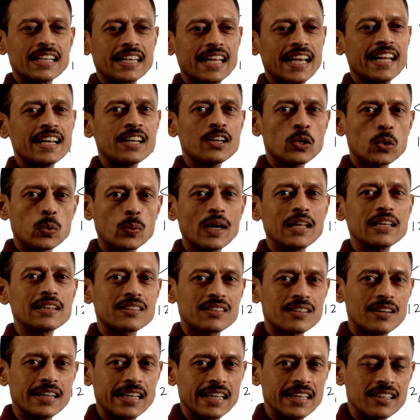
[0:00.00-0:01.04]
10, 12,
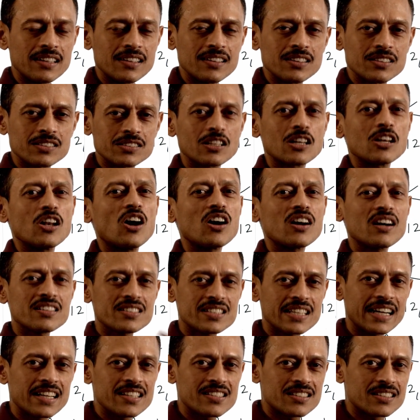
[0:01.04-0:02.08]
13, the
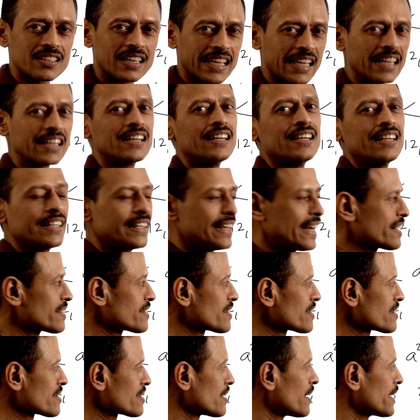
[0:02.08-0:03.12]
longest side is 13,
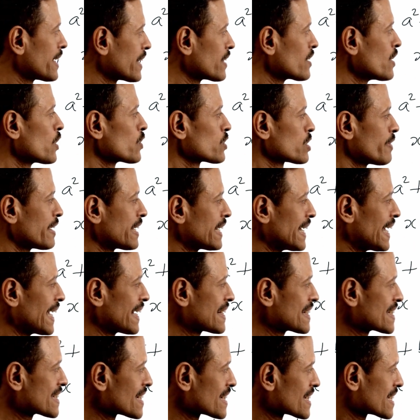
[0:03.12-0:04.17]
x is 13. So when
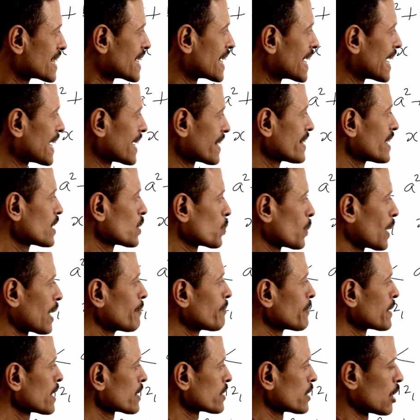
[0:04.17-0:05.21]
x is greater than 12,
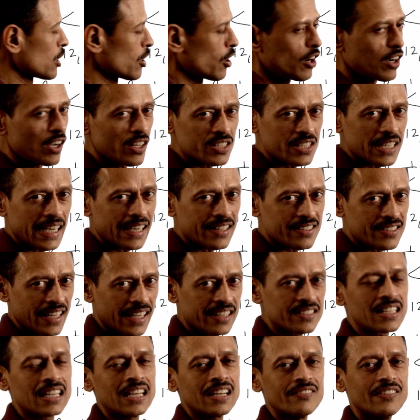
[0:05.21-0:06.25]
the longest side is
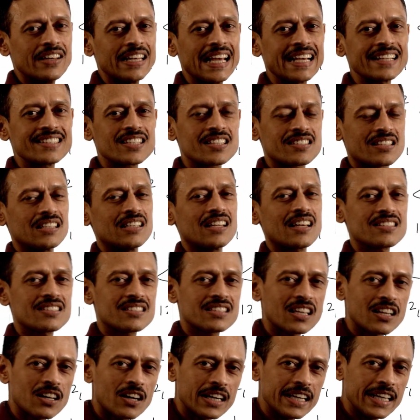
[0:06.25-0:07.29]
x. When x is less
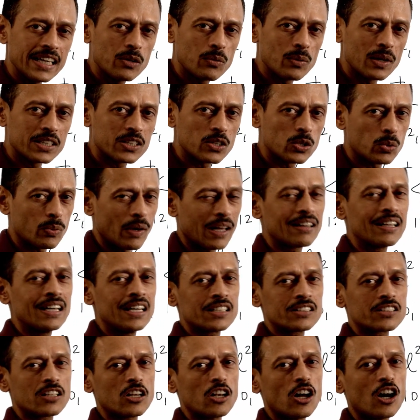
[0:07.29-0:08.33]
than or equal to 12,
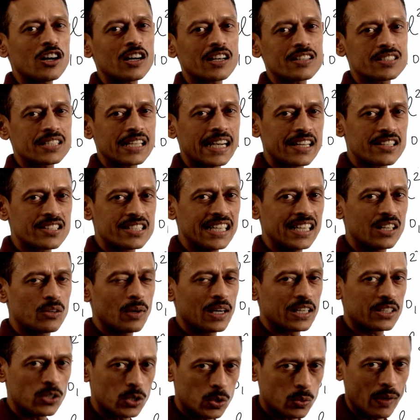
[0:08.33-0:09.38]
the longest side is
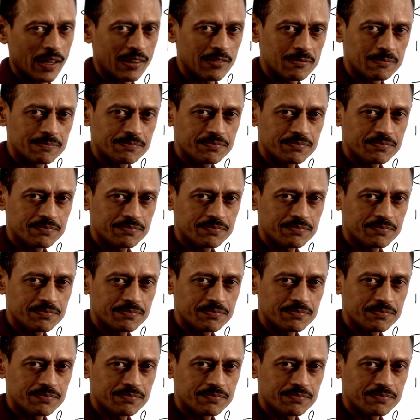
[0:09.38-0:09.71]
equal to 12.